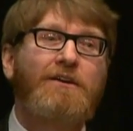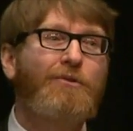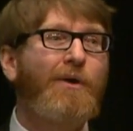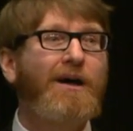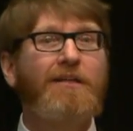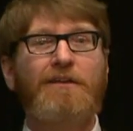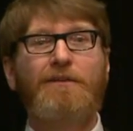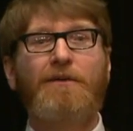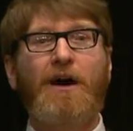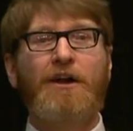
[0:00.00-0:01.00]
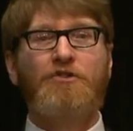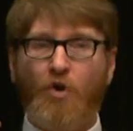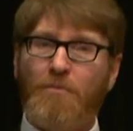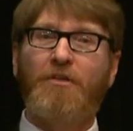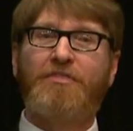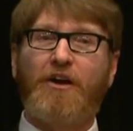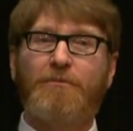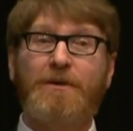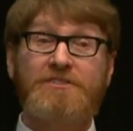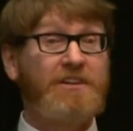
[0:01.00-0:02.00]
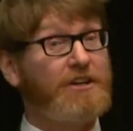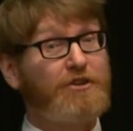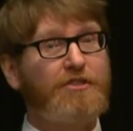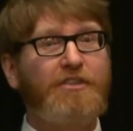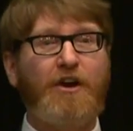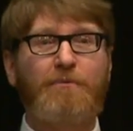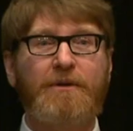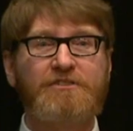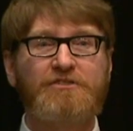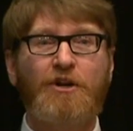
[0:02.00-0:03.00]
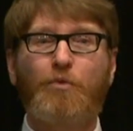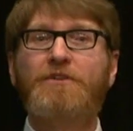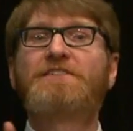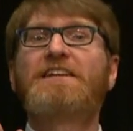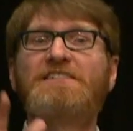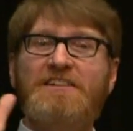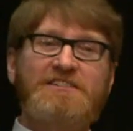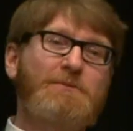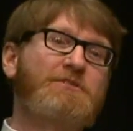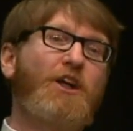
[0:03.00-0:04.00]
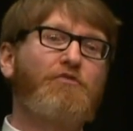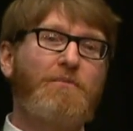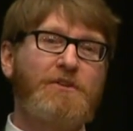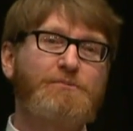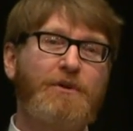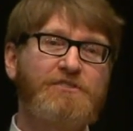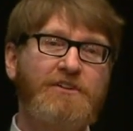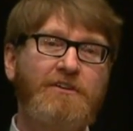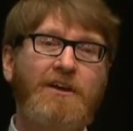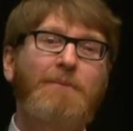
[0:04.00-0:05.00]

Well, a normal therapist, a good therapist, would distance themselves from this person.